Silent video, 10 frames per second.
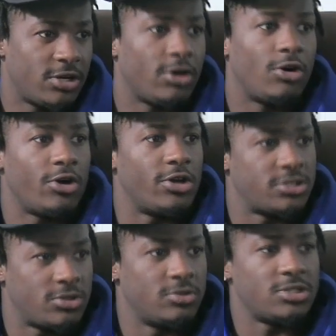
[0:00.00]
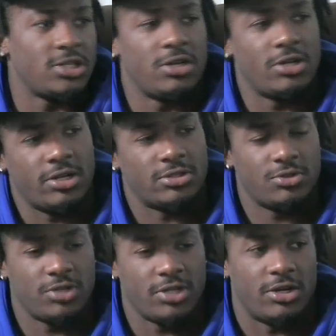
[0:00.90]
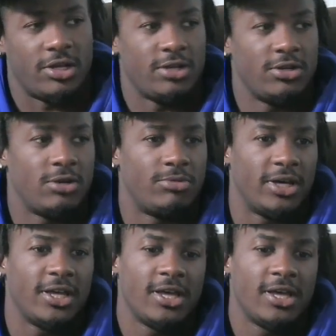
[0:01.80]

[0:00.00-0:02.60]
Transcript: are in tune to, internet, to the internet, you know, but